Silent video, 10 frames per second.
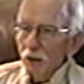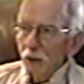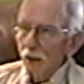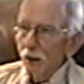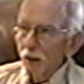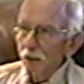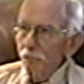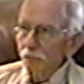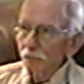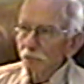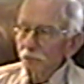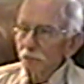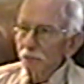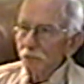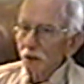And
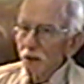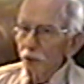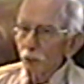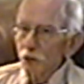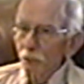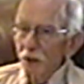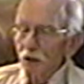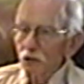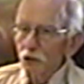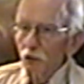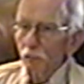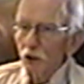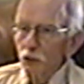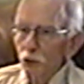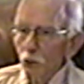he was making so
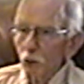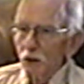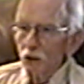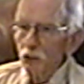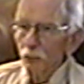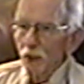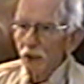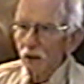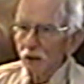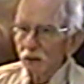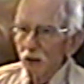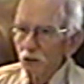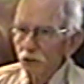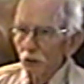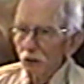much noise, rattling. I
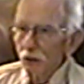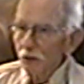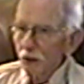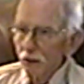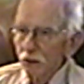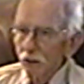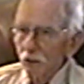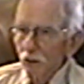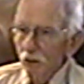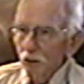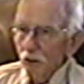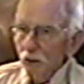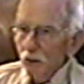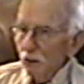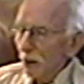started thinking,
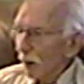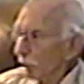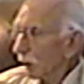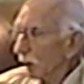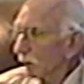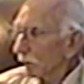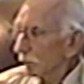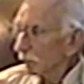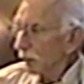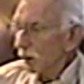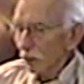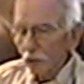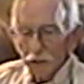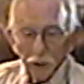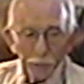I better,
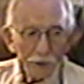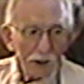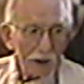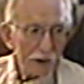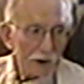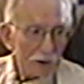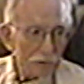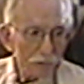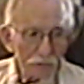keep an eye out